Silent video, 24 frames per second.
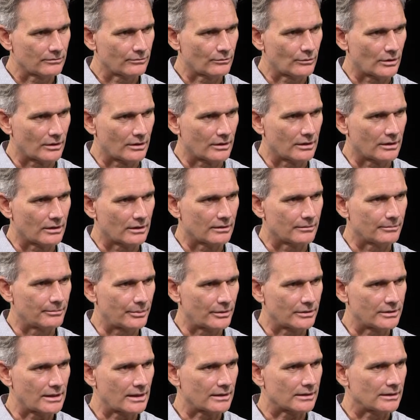were
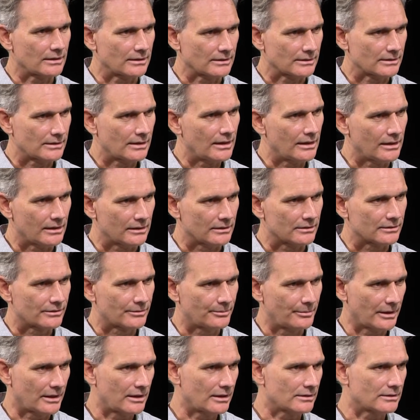protecting seeds
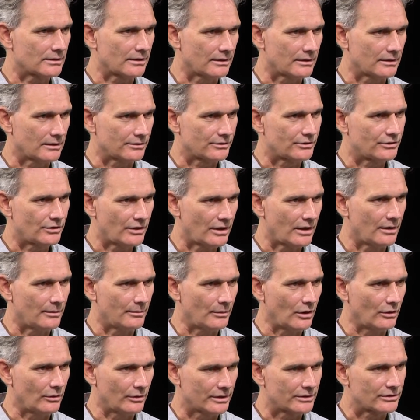because of this
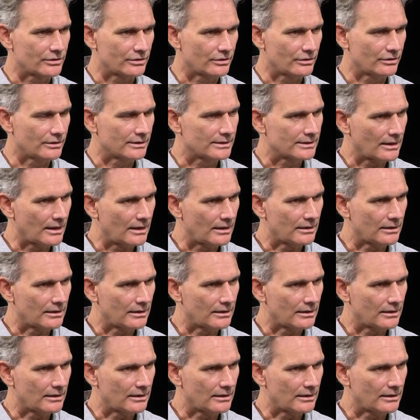GMO issue.